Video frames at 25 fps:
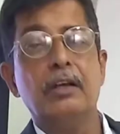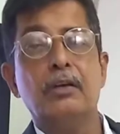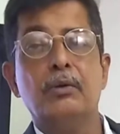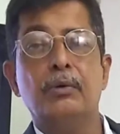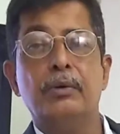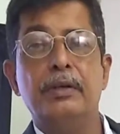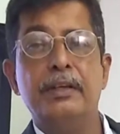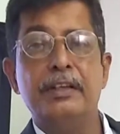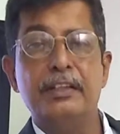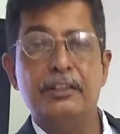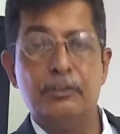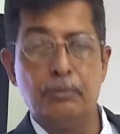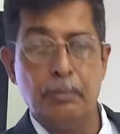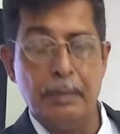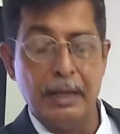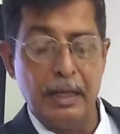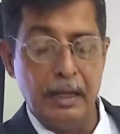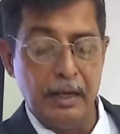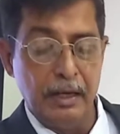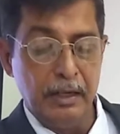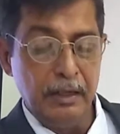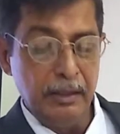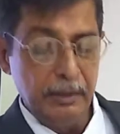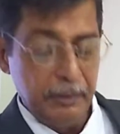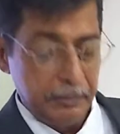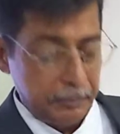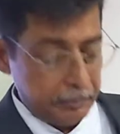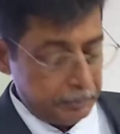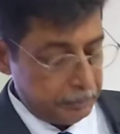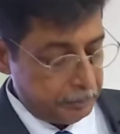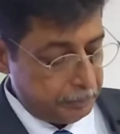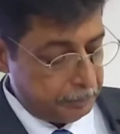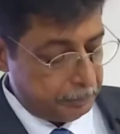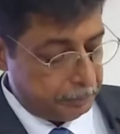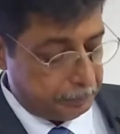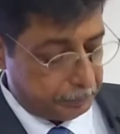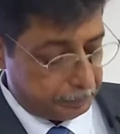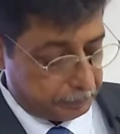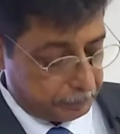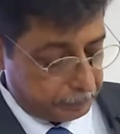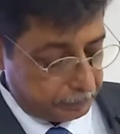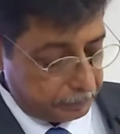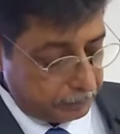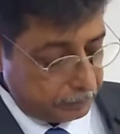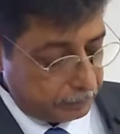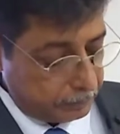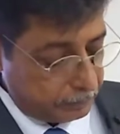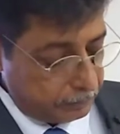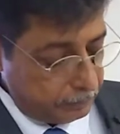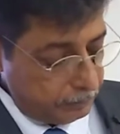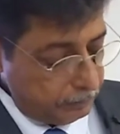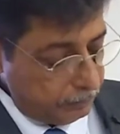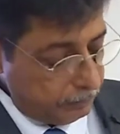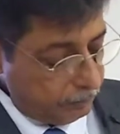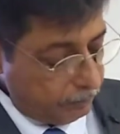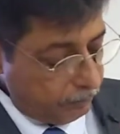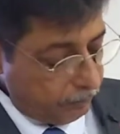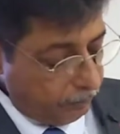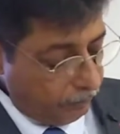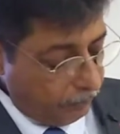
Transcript: simple flow switch,